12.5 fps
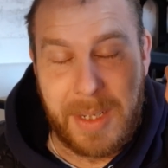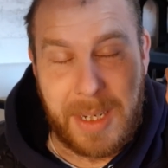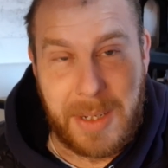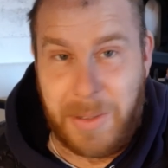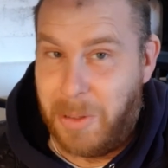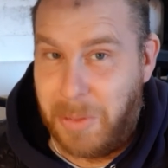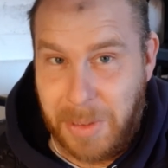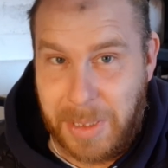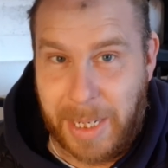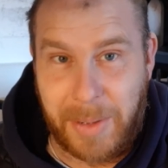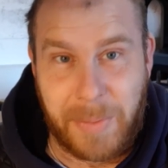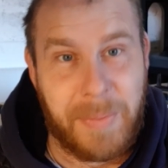and you're new to the
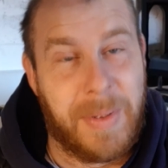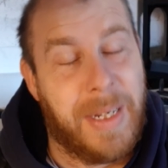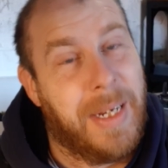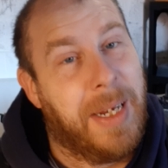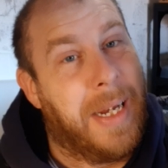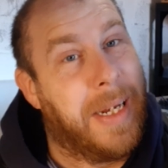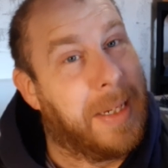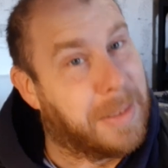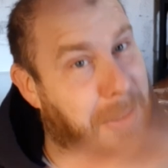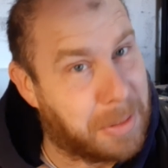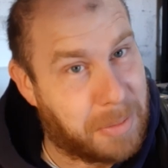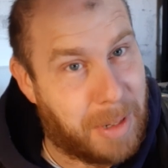channel, hit the
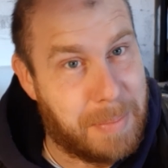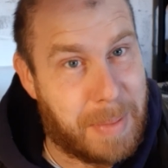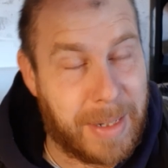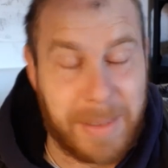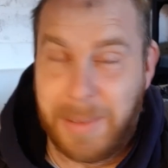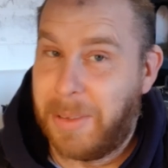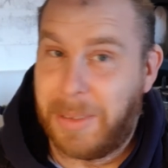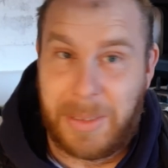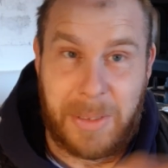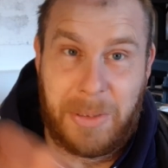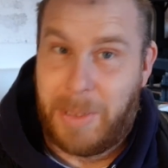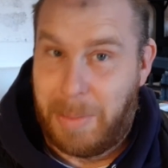subscribe button, because it
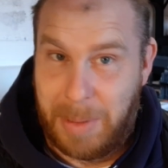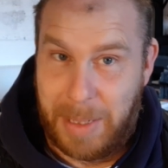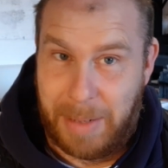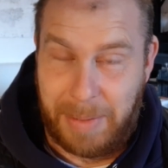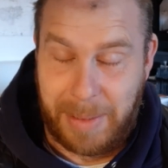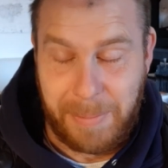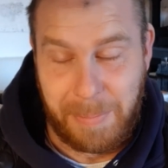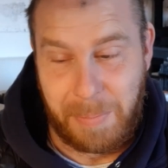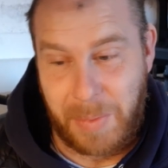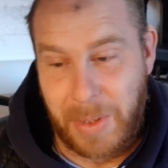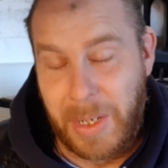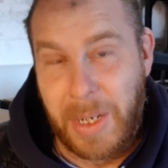costs you absolutely nothing.
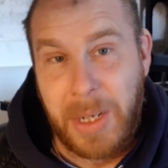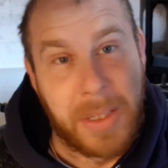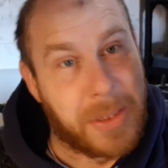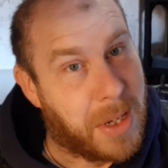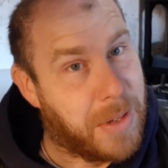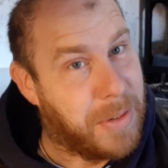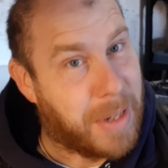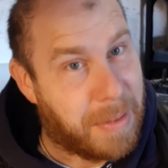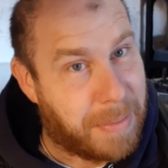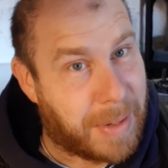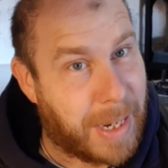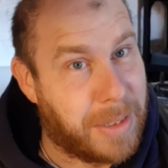Turn your
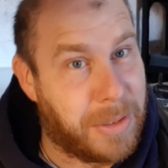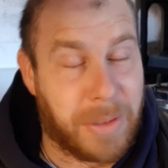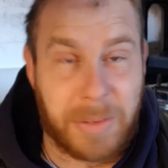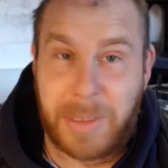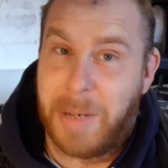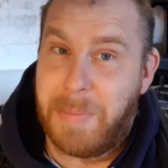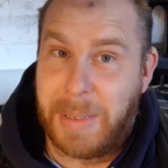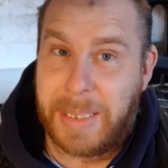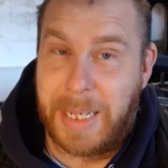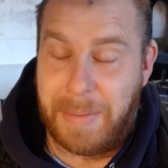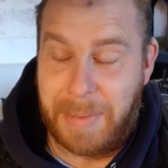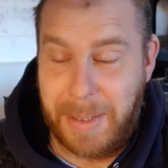notifications on so you don't miss
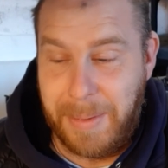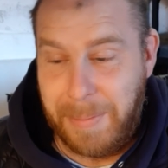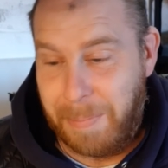anything.